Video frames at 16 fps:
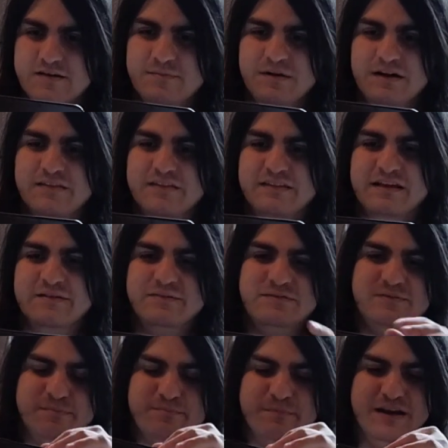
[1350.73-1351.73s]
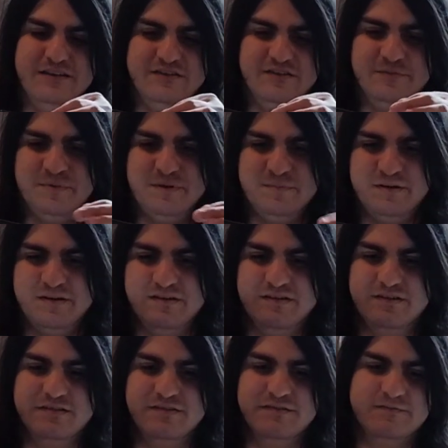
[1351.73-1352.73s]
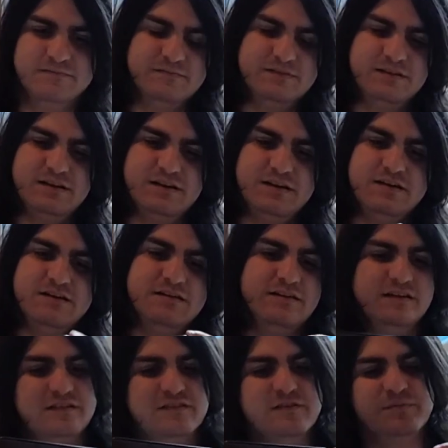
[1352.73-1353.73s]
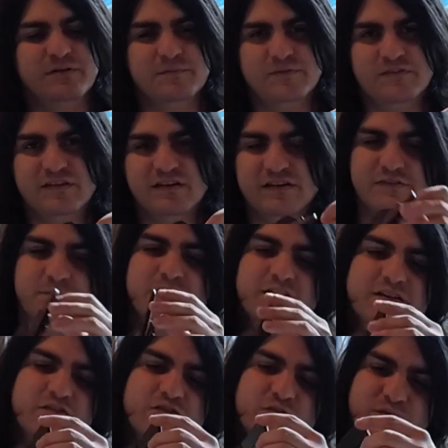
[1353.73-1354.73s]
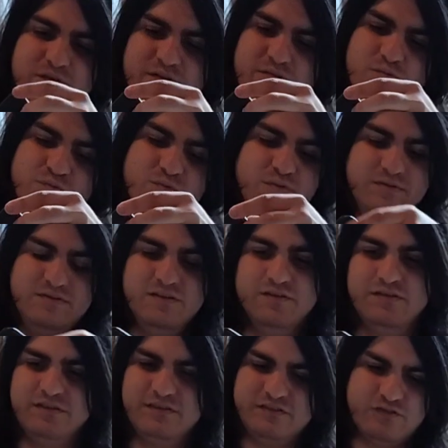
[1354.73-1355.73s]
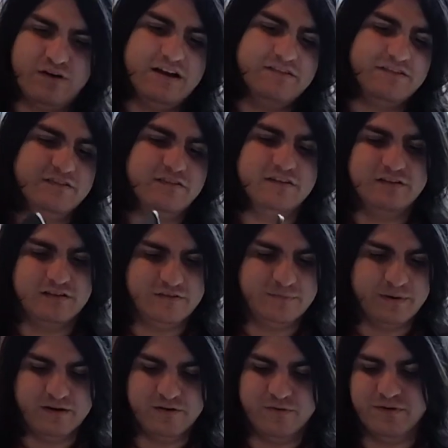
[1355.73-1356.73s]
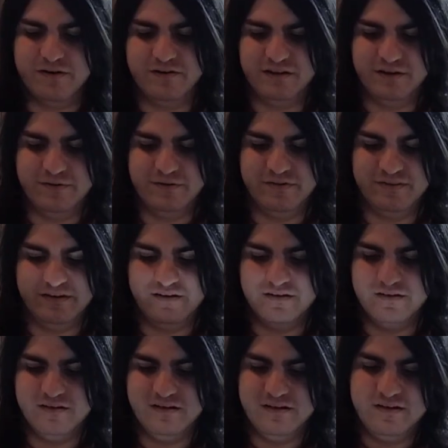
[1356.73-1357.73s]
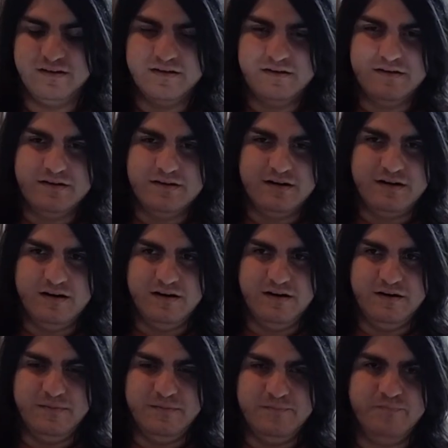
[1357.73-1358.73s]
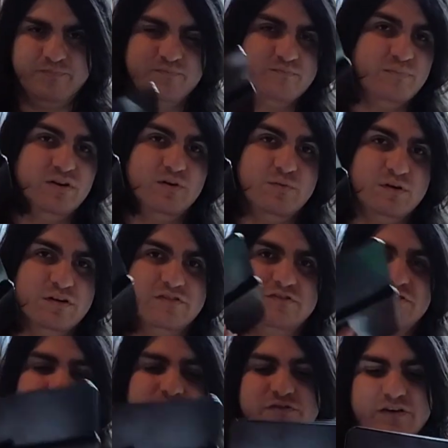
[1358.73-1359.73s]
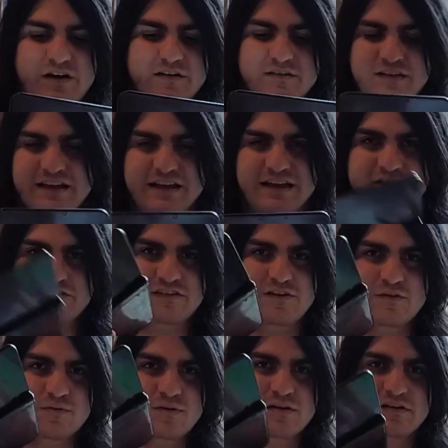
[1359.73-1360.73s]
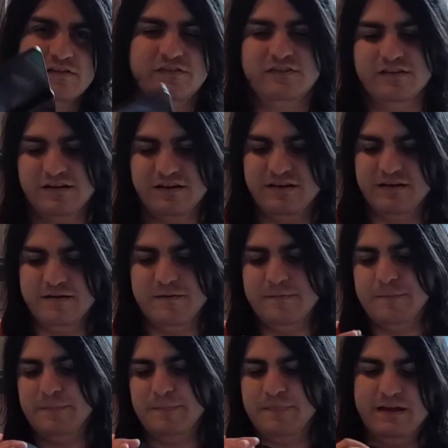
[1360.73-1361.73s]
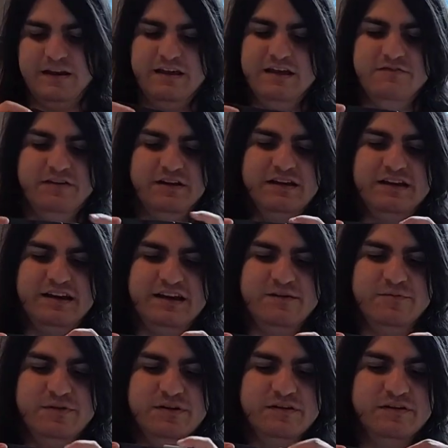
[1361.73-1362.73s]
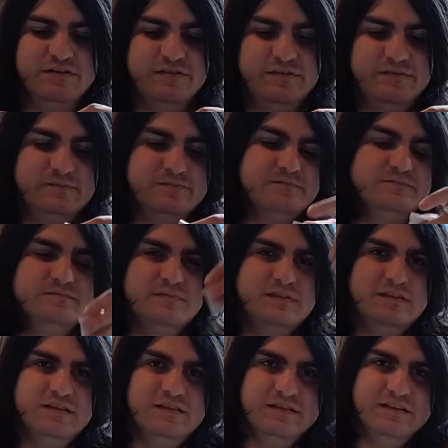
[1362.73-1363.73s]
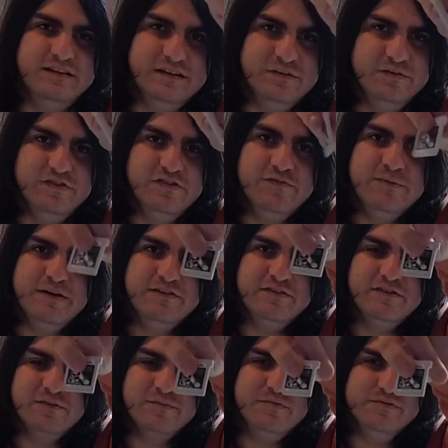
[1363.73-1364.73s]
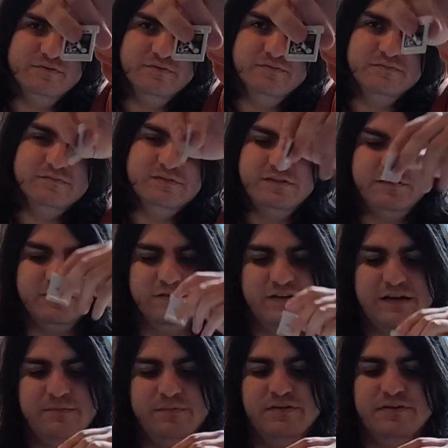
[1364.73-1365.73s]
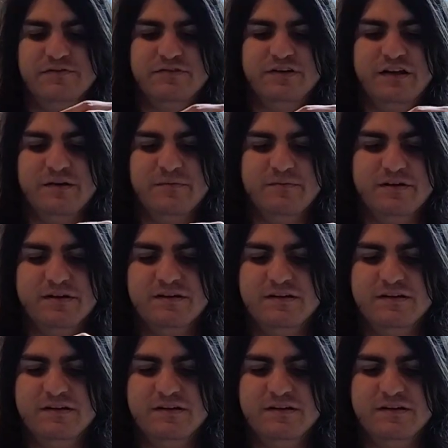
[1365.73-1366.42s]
I think that might just be me. Yeah, some cosmetic scratches and cosmetic wear here and there. But it works just fine. Like, it still works. And it even came with Luigi's Mansion Dark Moon. So it came with a free game.